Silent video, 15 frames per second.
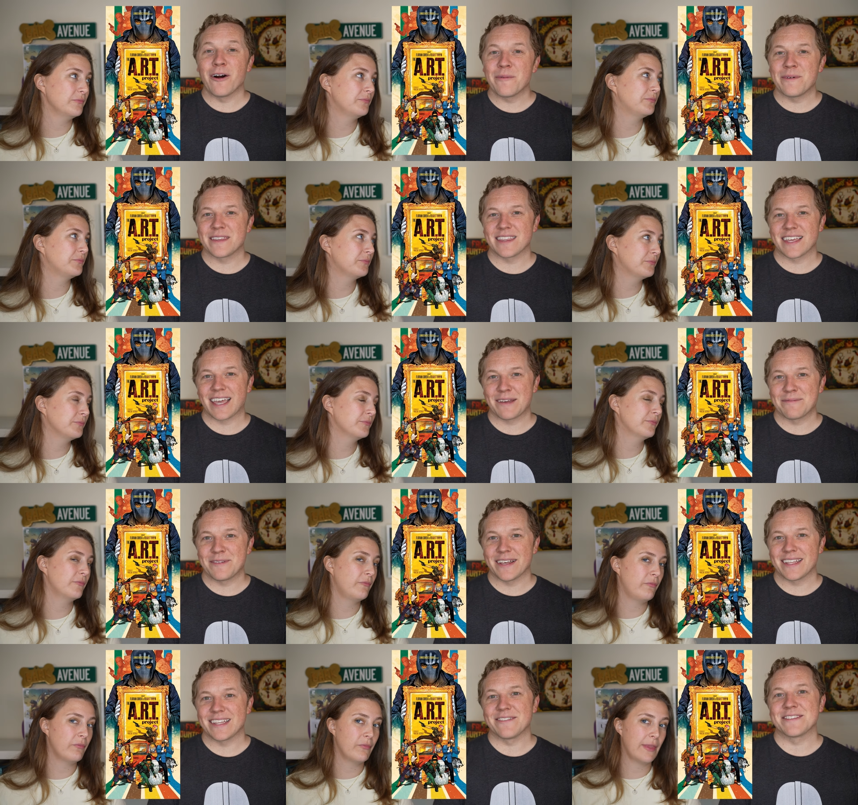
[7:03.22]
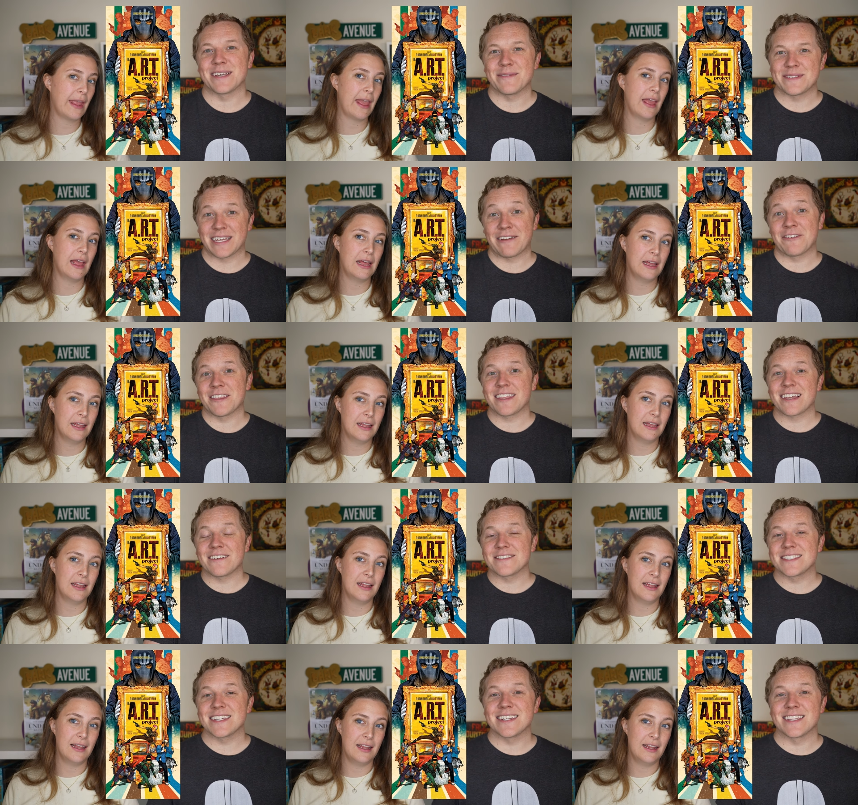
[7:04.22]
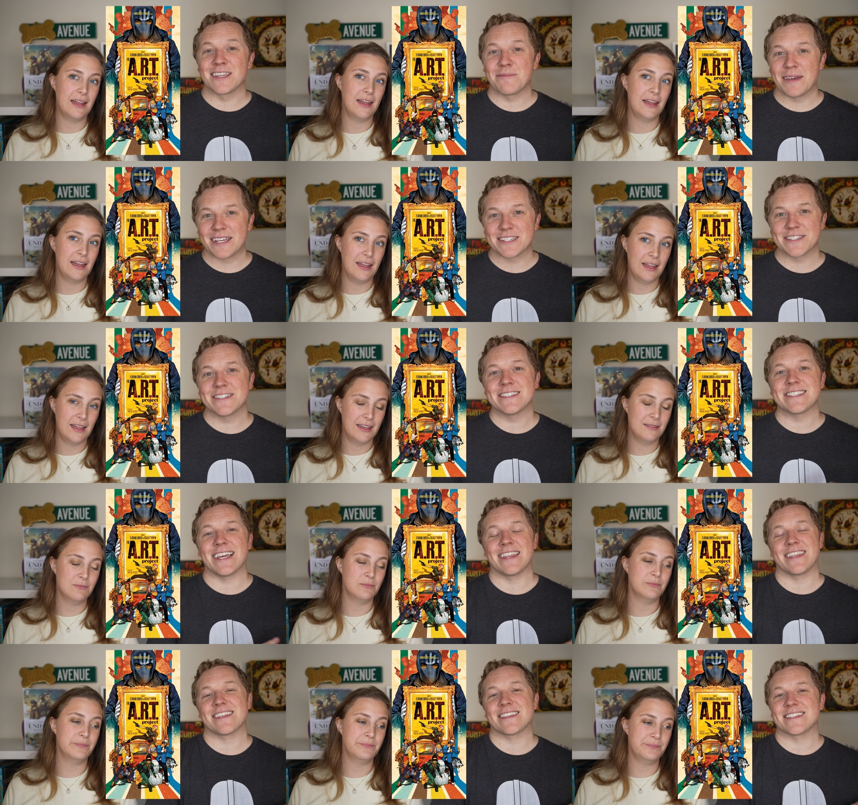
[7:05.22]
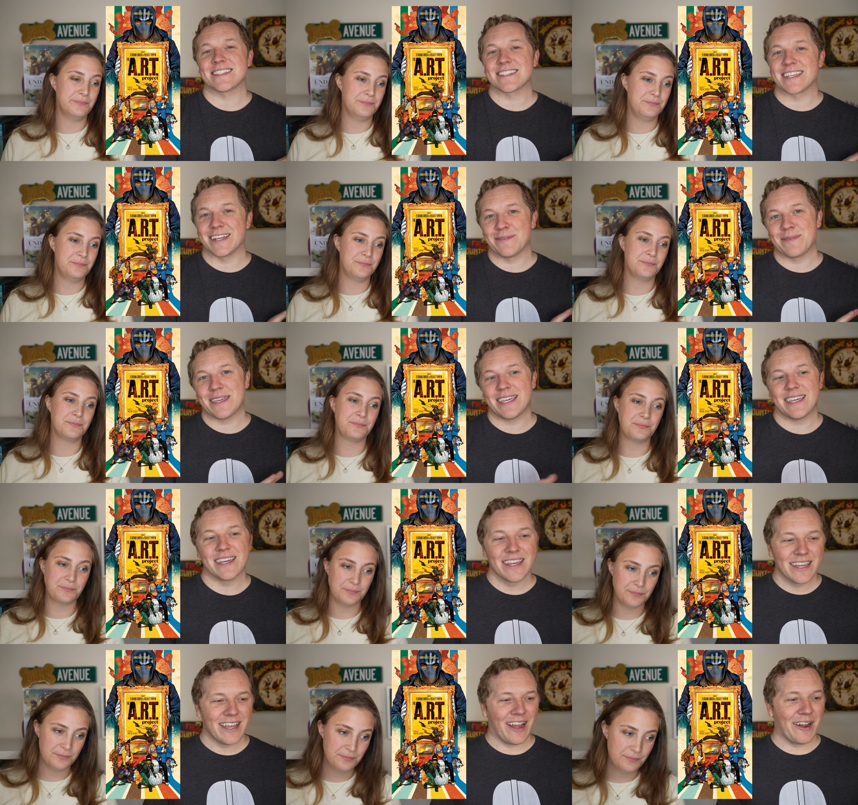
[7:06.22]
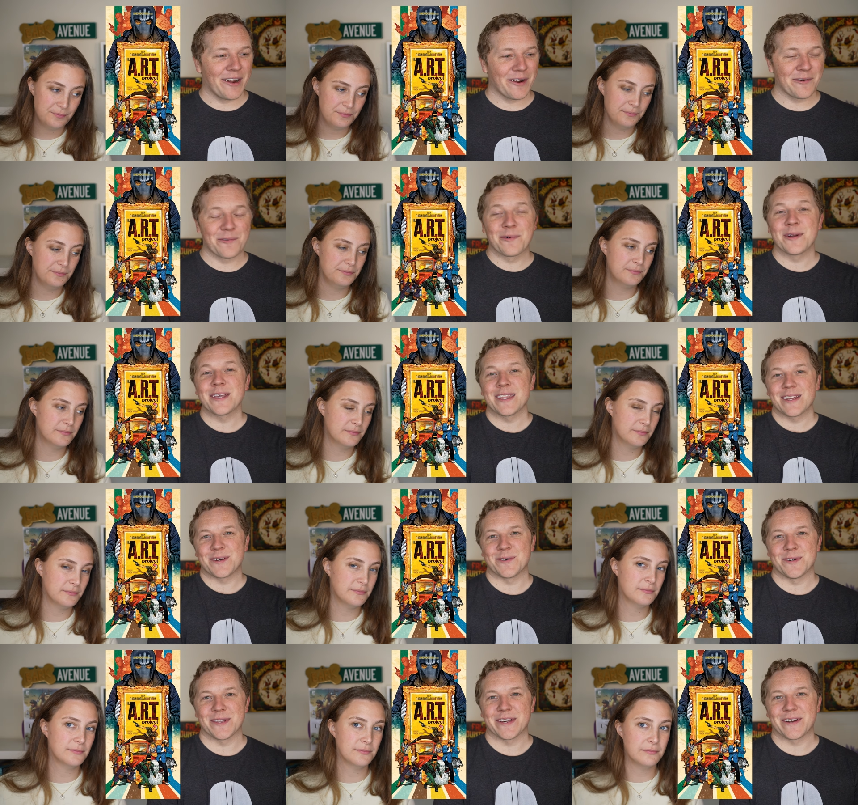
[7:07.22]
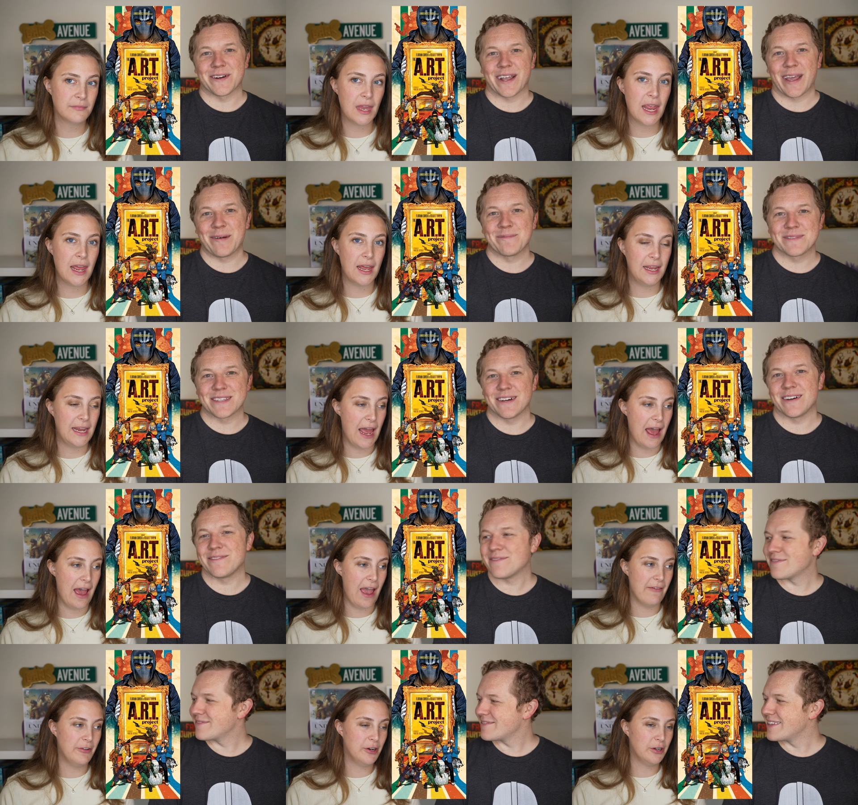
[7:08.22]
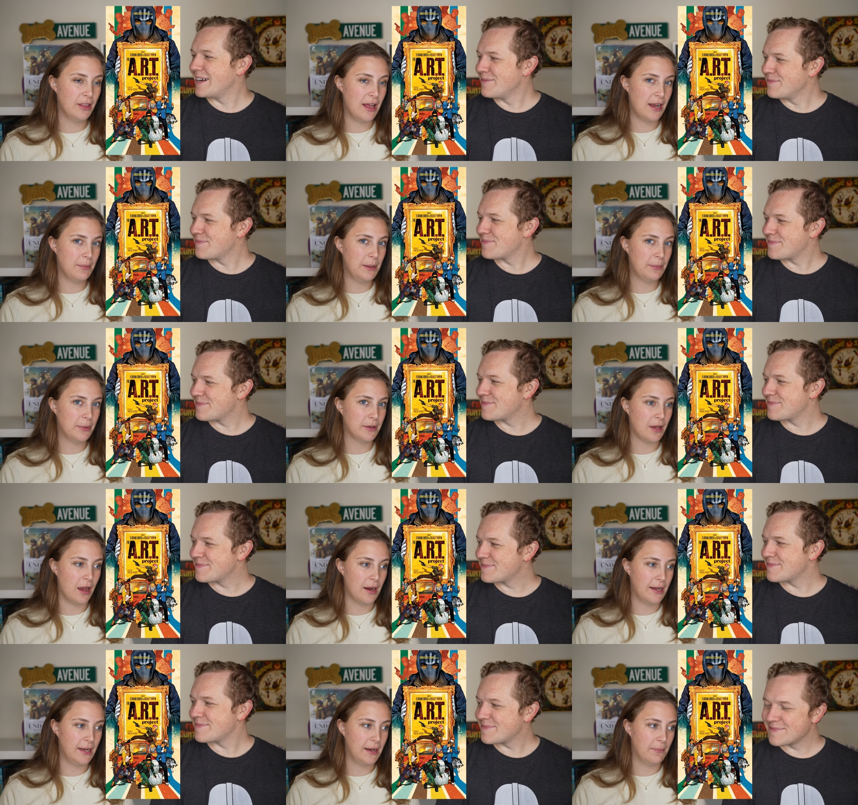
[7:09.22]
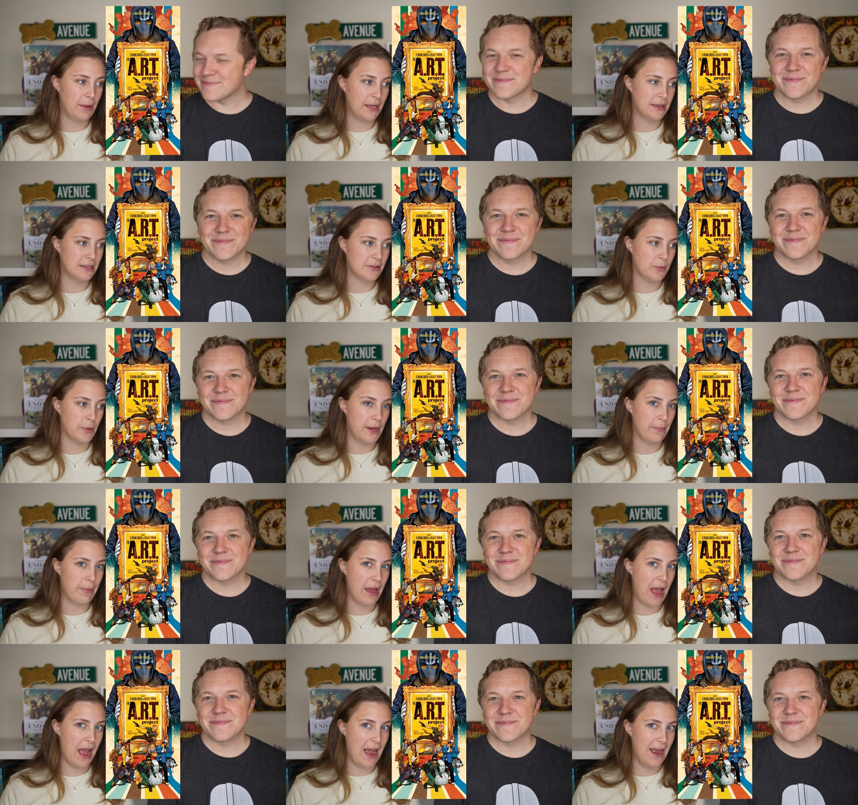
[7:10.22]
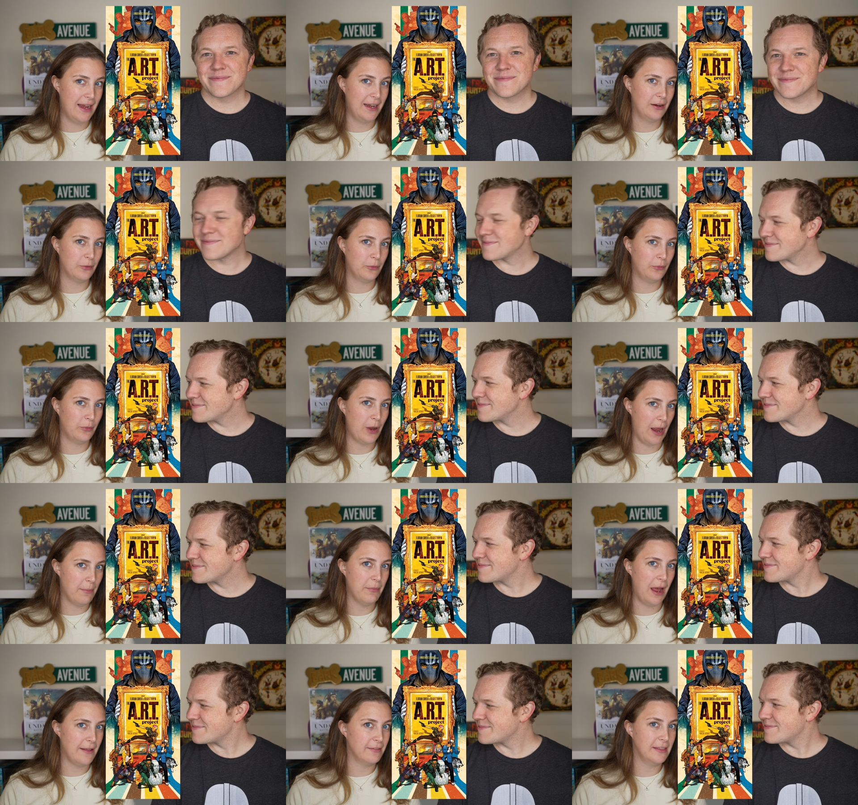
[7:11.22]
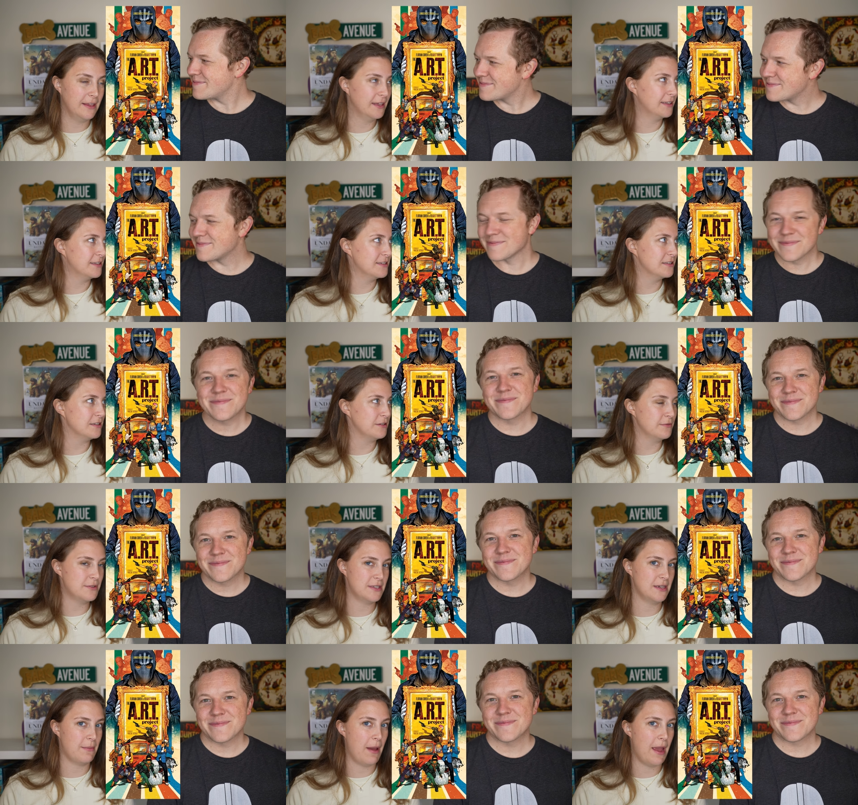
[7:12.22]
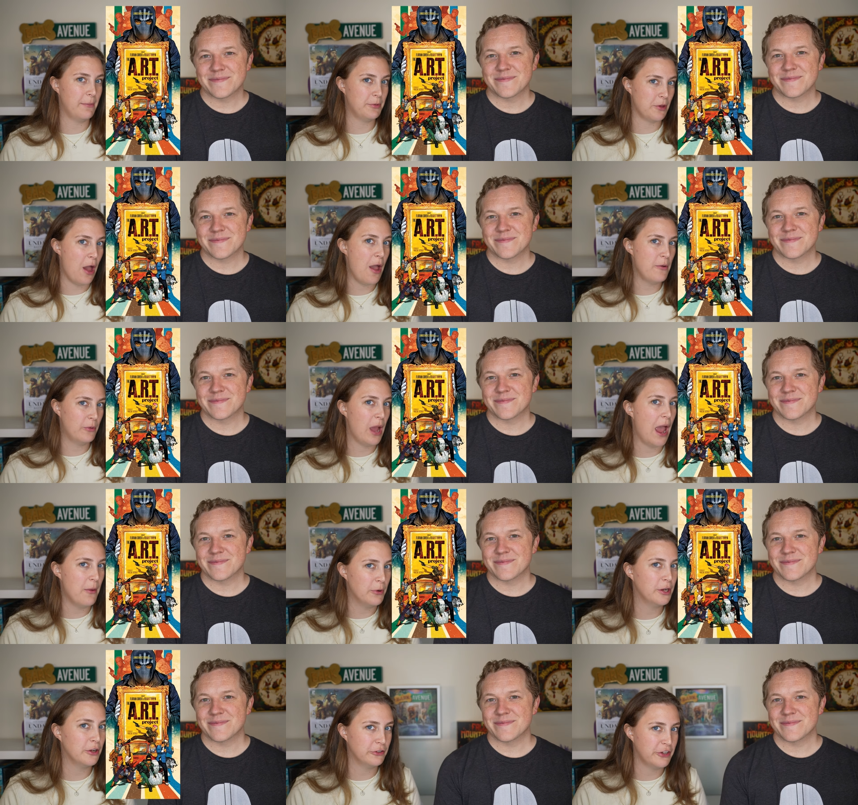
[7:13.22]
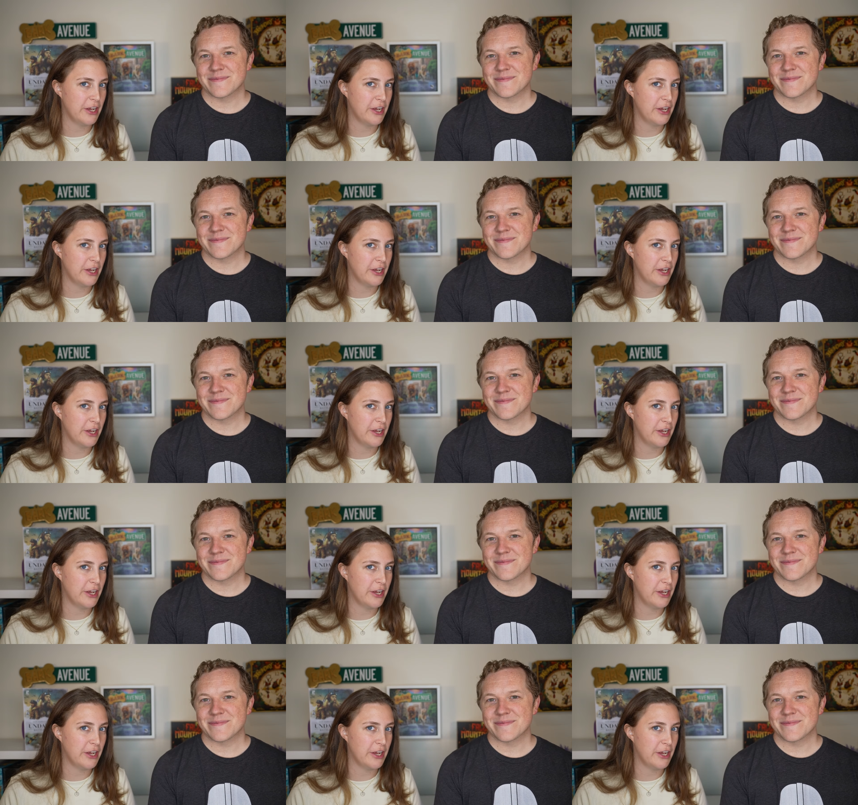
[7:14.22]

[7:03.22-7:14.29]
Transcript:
Speaker 1: hoping the gameplay lives up to everything I've seen in the pictures. I mm -hmm. think this is mm-hmm. going to be a really cool little game. So. Yeah, I
Speaker 2: haven't heard a lot of people talking about this one, but I I, I think it deserves some hype, so I, I want to go